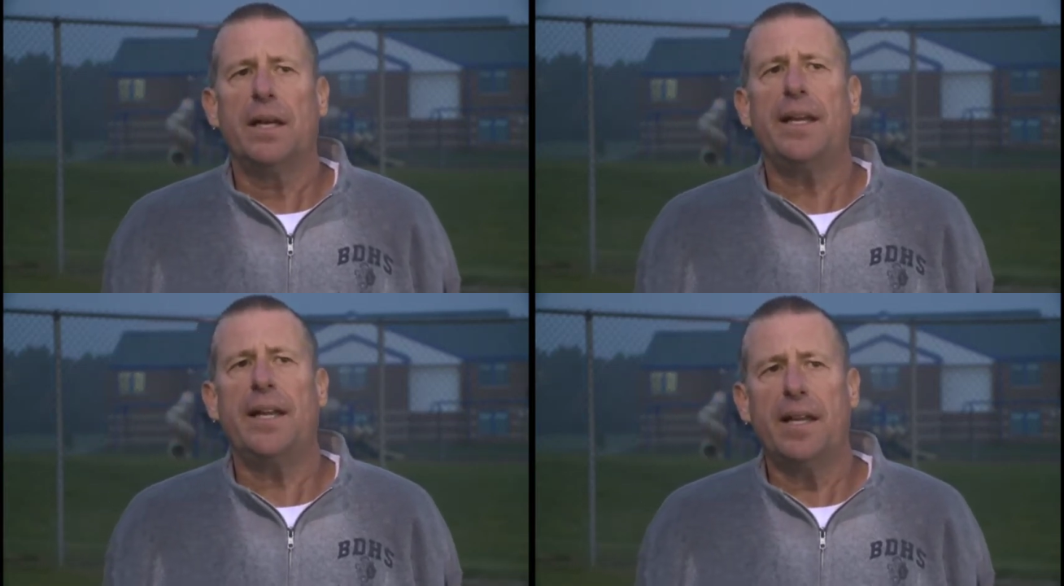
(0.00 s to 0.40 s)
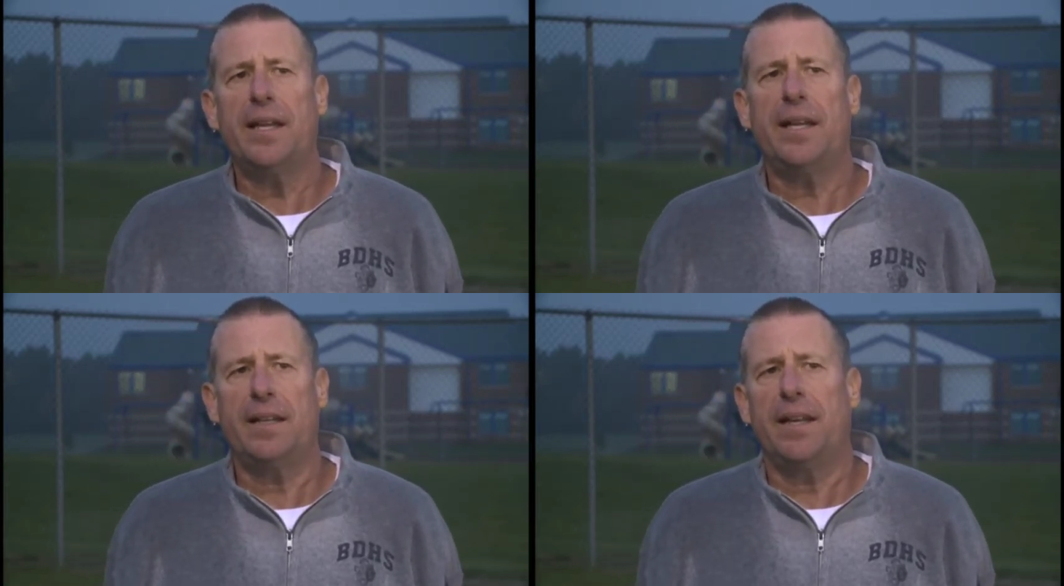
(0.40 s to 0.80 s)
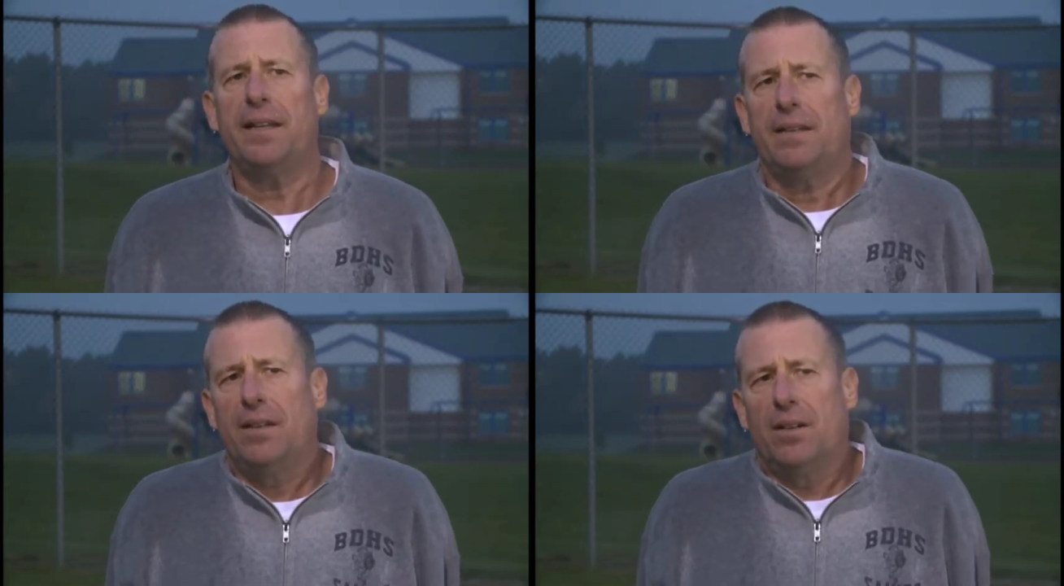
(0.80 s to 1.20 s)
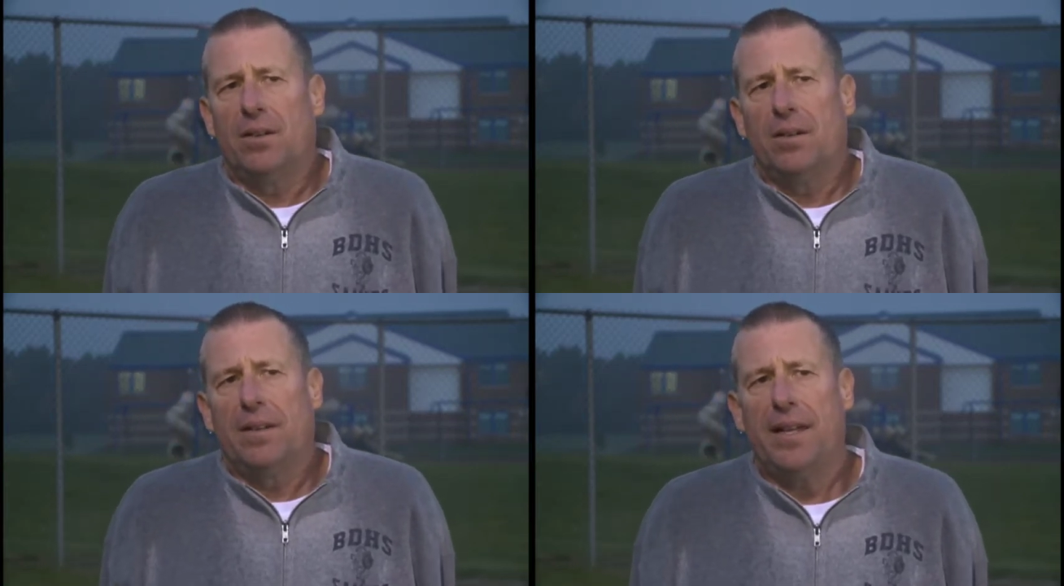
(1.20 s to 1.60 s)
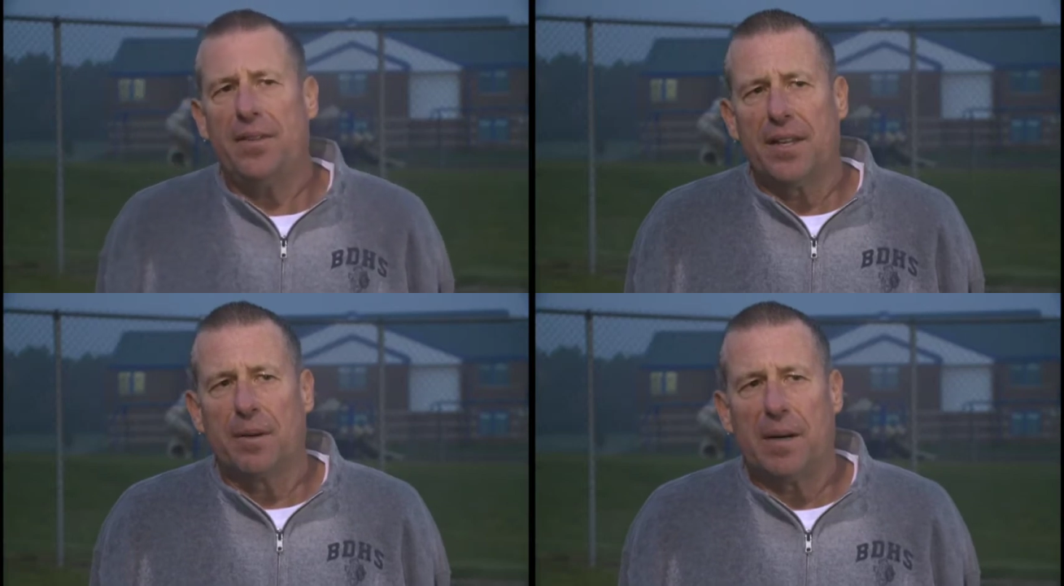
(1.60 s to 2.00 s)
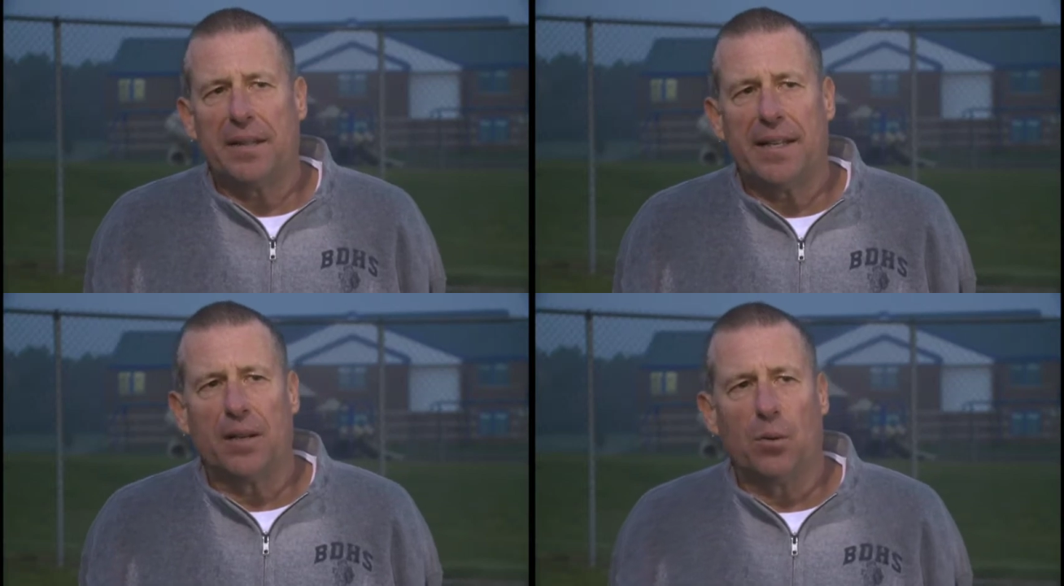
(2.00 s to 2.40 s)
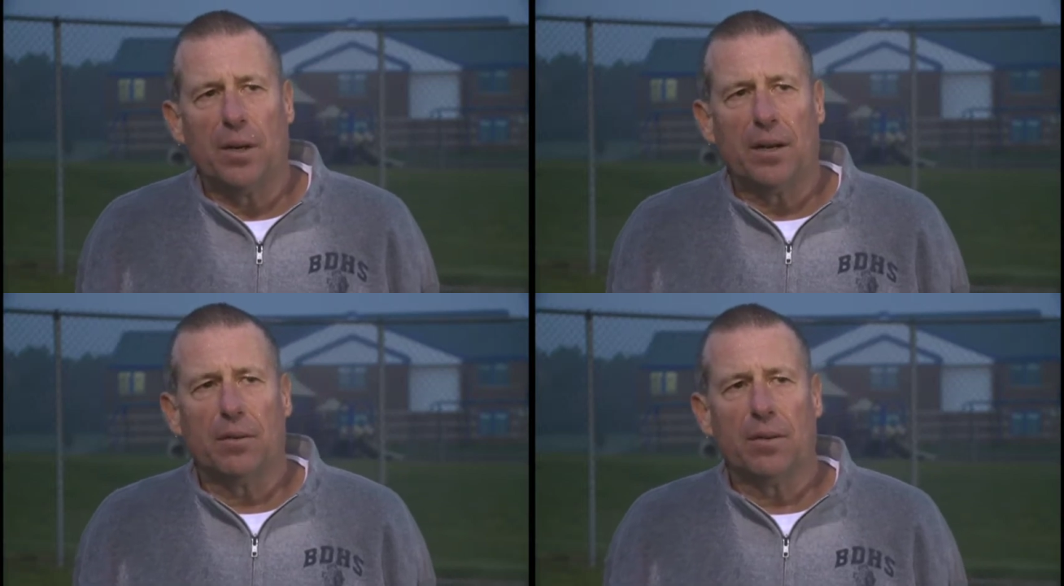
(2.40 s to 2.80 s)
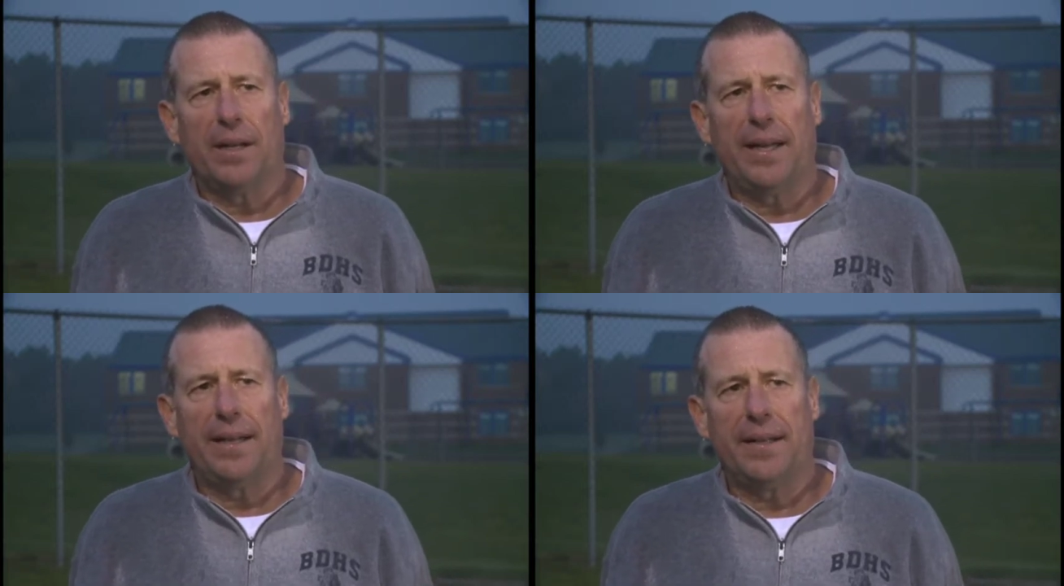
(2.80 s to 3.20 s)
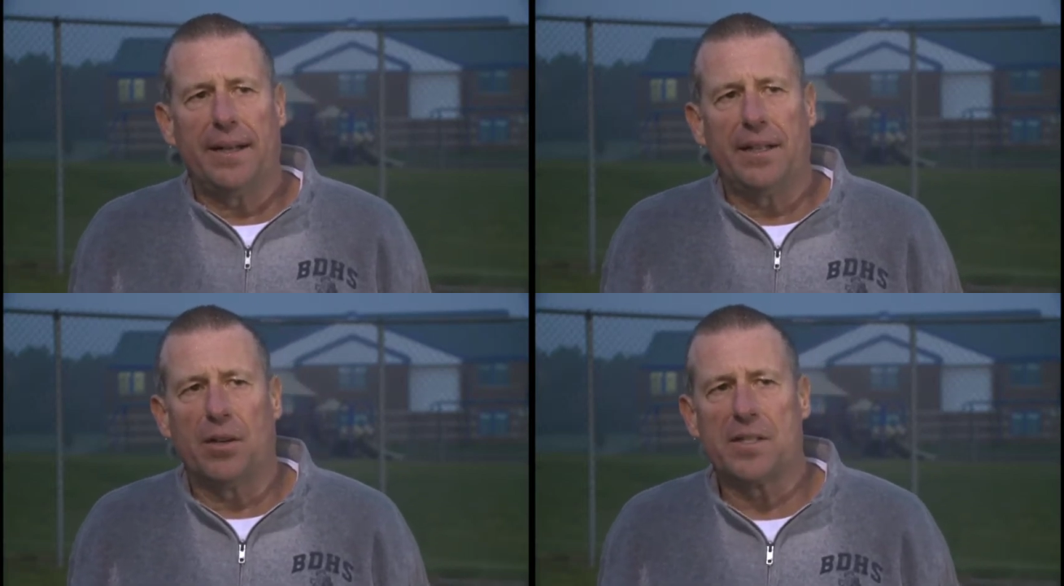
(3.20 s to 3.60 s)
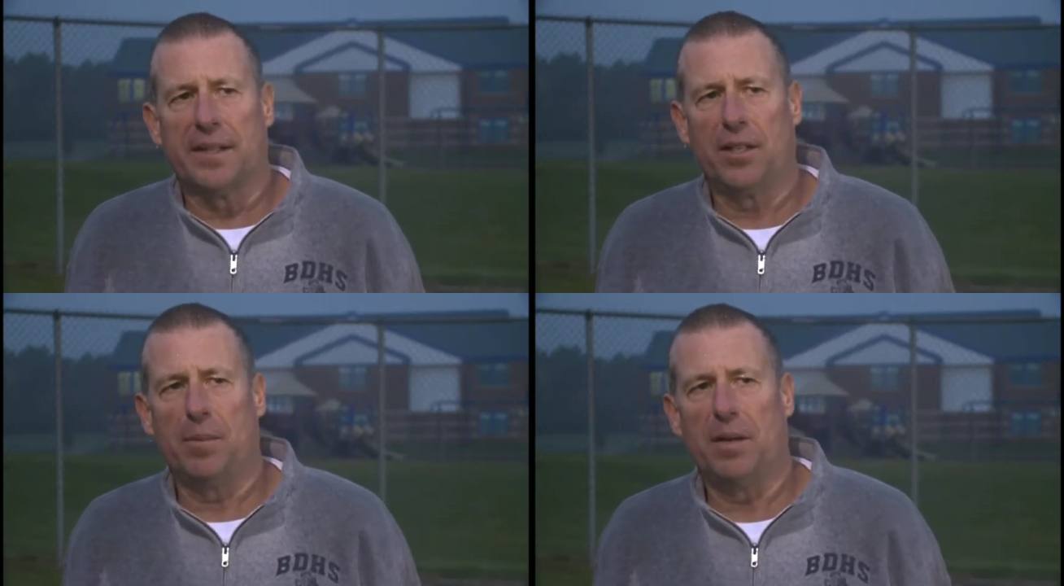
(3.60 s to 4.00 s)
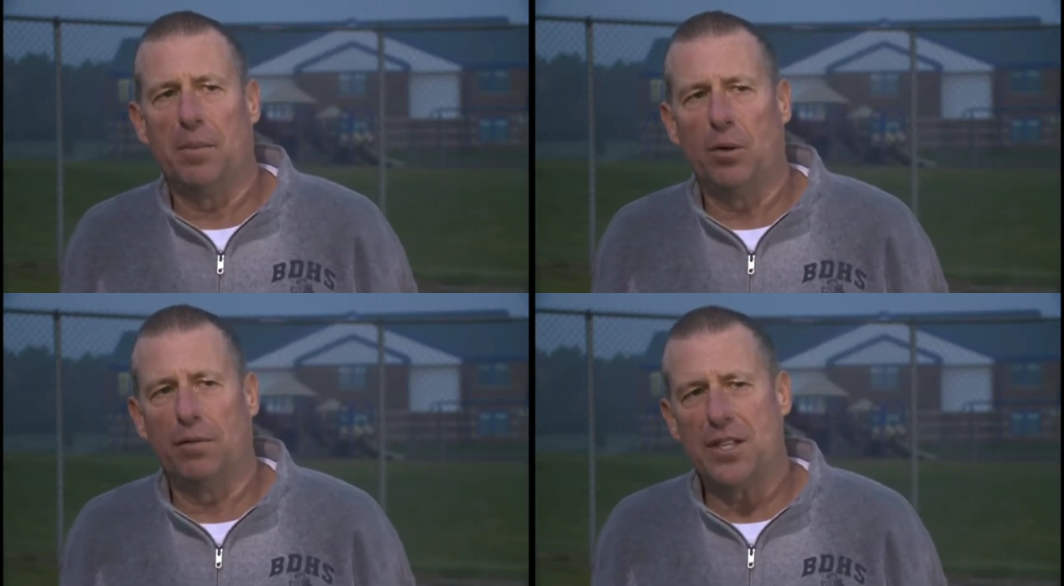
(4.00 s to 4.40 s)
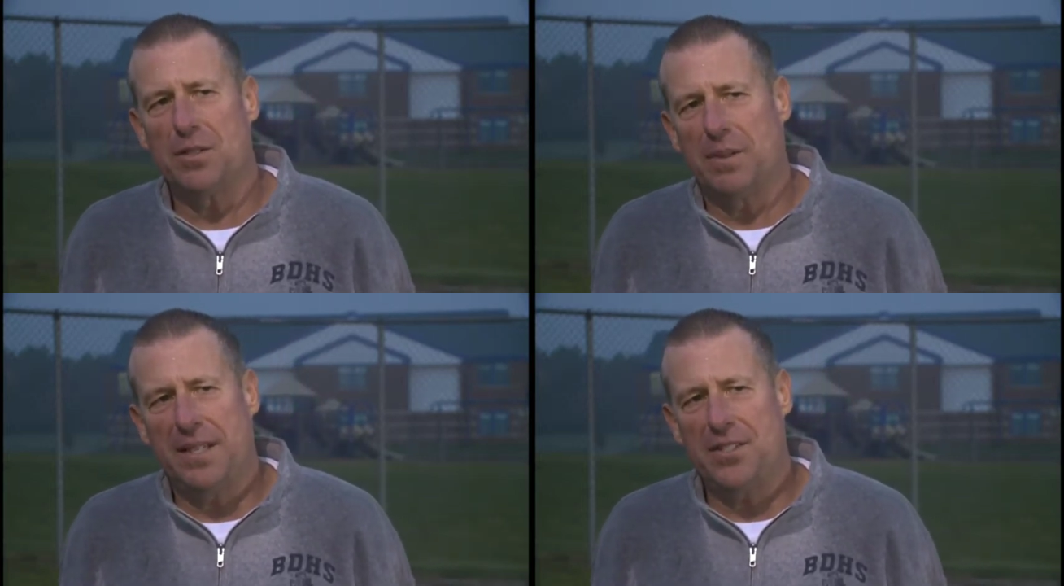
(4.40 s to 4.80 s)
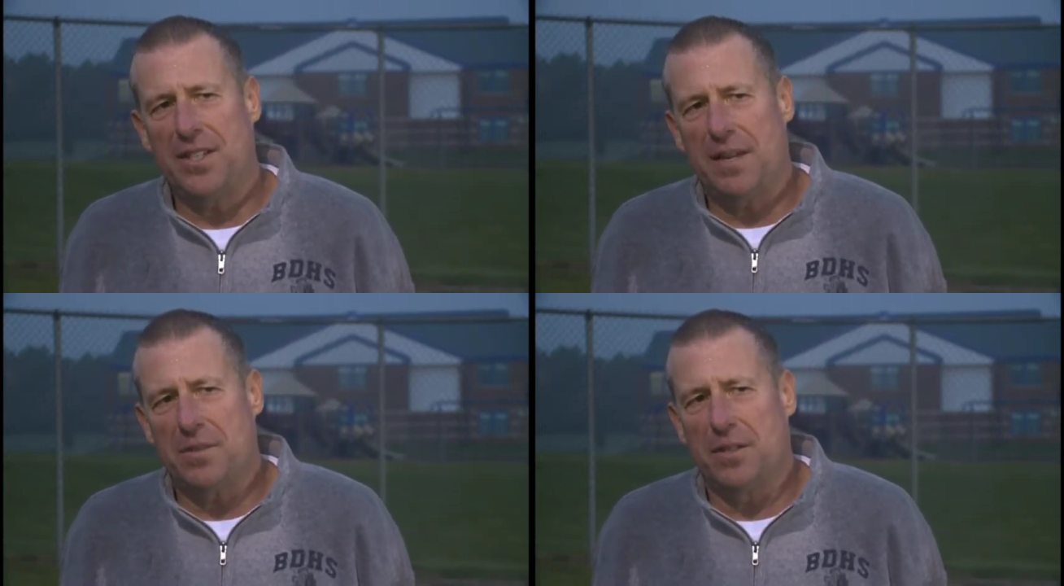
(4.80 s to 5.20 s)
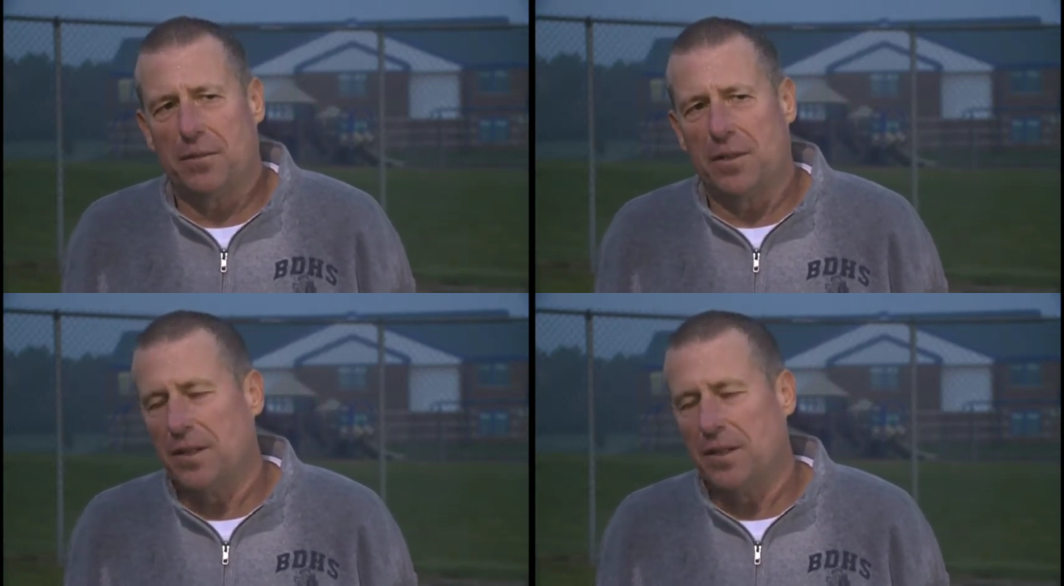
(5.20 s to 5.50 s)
It, it, it, you know, they think about that or whatever, and uh, you know, it's a little bit of motivation, but each game's different.